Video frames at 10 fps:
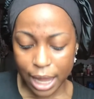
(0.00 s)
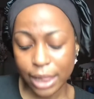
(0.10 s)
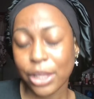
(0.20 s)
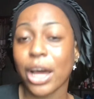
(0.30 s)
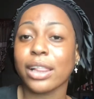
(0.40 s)

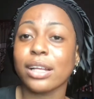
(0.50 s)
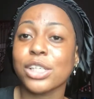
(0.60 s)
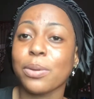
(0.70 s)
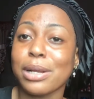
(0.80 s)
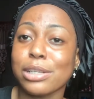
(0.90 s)
The other
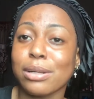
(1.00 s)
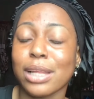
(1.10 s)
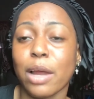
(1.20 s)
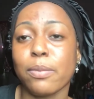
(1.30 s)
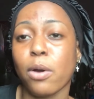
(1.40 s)
shower gel that
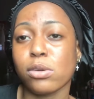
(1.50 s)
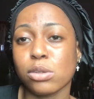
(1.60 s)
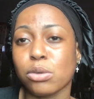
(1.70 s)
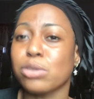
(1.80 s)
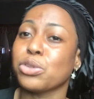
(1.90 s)
I'm also
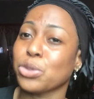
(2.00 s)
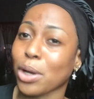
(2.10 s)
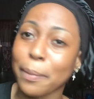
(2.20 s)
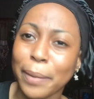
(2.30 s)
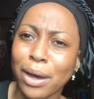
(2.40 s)
going to talk
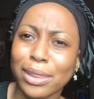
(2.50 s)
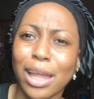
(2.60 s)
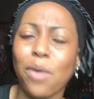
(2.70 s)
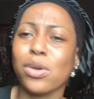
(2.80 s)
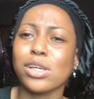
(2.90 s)
about
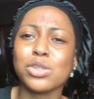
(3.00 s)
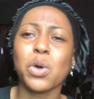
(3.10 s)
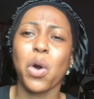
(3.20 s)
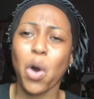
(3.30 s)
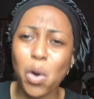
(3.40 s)
that is
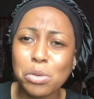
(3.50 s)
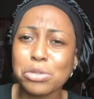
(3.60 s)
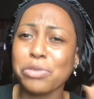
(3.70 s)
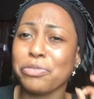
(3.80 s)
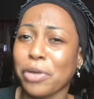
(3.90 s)

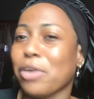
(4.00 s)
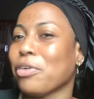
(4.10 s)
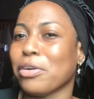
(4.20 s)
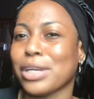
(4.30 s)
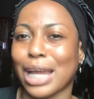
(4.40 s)
also very,
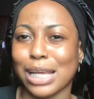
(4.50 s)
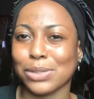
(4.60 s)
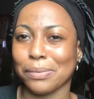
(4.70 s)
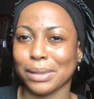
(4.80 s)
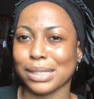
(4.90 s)
very nice
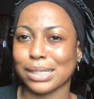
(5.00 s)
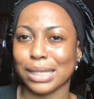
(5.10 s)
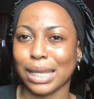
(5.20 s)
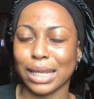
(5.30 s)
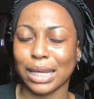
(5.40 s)
on the
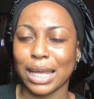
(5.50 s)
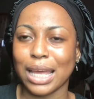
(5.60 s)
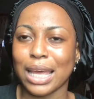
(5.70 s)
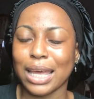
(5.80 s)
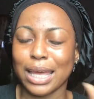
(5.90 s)
skin
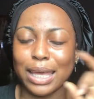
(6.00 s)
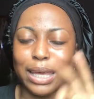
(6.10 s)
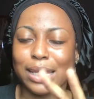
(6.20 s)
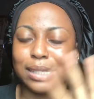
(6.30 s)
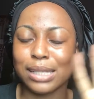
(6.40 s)

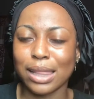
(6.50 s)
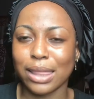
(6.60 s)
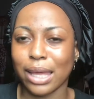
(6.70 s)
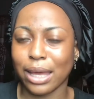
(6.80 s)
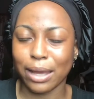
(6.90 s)
is
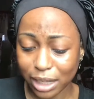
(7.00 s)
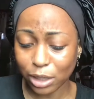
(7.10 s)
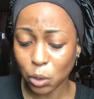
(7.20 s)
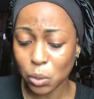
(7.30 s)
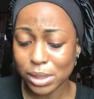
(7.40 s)
the
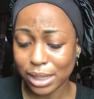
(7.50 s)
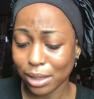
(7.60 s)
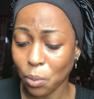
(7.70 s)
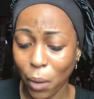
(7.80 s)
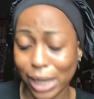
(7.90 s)

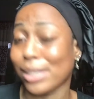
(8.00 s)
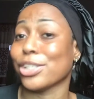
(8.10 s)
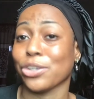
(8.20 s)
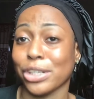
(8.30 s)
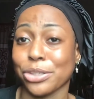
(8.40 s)
Gluta white
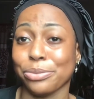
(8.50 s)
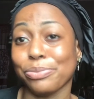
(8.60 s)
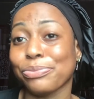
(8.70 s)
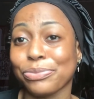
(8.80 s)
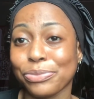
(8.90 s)
shower gel.
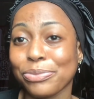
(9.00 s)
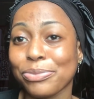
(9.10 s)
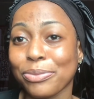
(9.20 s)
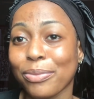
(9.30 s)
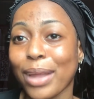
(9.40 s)

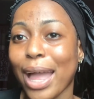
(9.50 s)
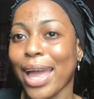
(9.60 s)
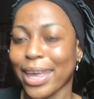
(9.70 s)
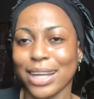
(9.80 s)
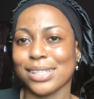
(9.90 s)

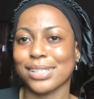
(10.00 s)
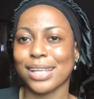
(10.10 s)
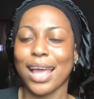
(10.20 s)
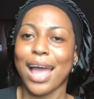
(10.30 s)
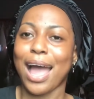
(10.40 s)
Yes,
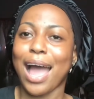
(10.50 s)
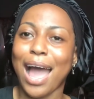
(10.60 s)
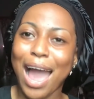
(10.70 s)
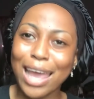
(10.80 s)
I